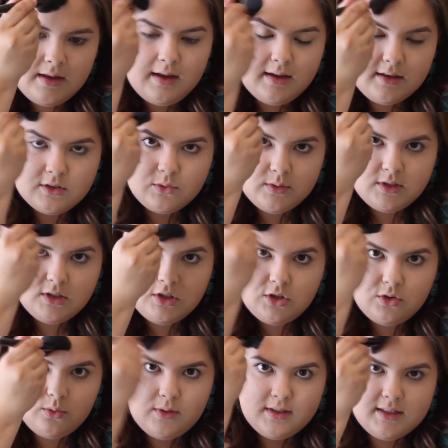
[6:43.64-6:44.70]
Because we
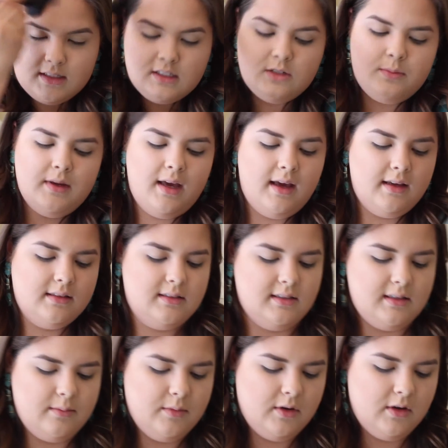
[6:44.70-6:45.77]
do want this to be a
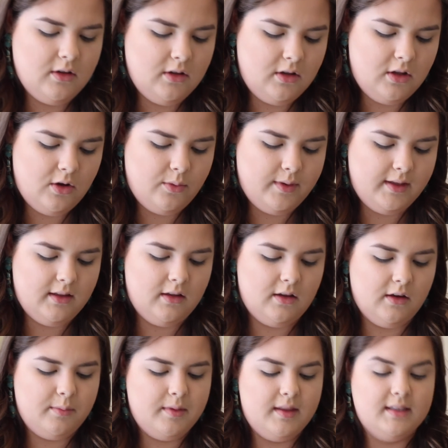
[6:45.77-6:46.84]
summer glowy
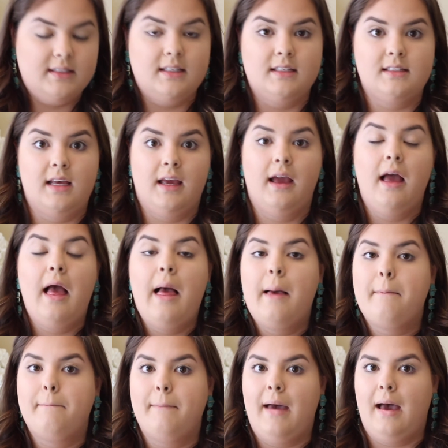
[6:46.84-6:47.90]
look, but this is a
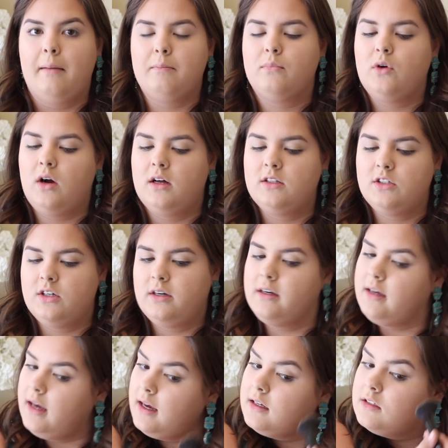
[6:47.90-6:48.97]
matte bronzer
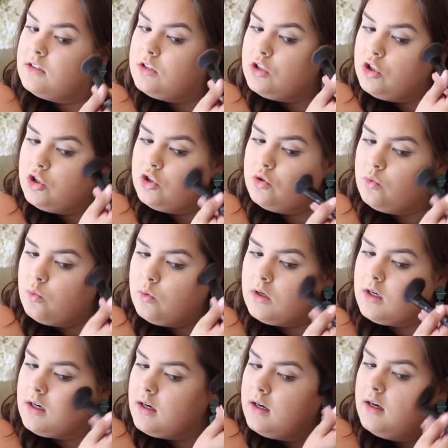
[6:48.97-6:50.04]
in case you
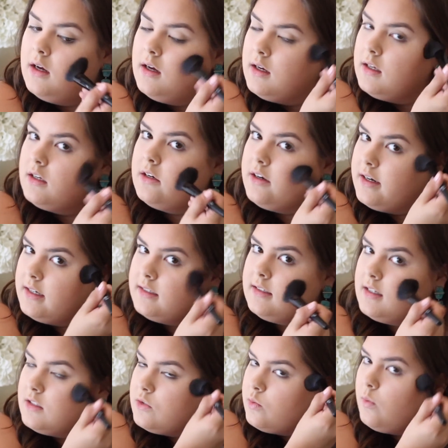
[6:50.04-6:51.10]
were curious.
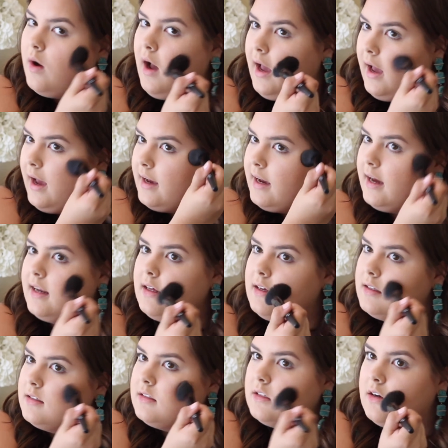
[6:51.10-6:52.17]
That's why I kind of
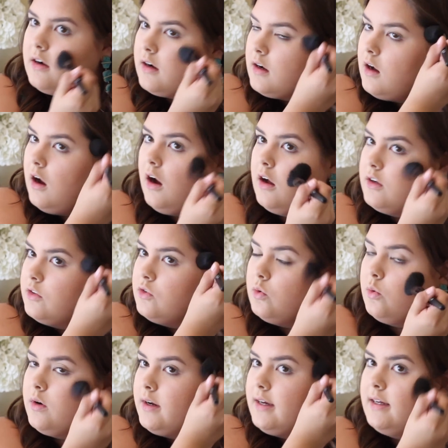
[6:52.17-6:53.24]
consider it
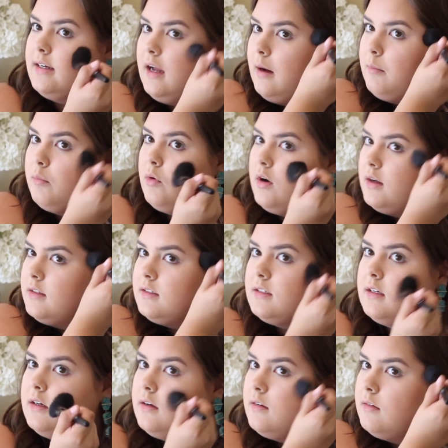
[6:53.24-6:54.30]
contouring and not
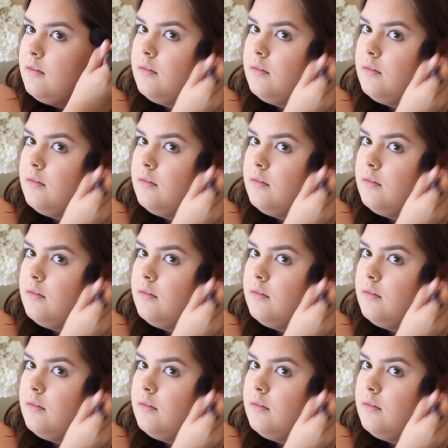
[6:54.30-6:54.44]
bronzing.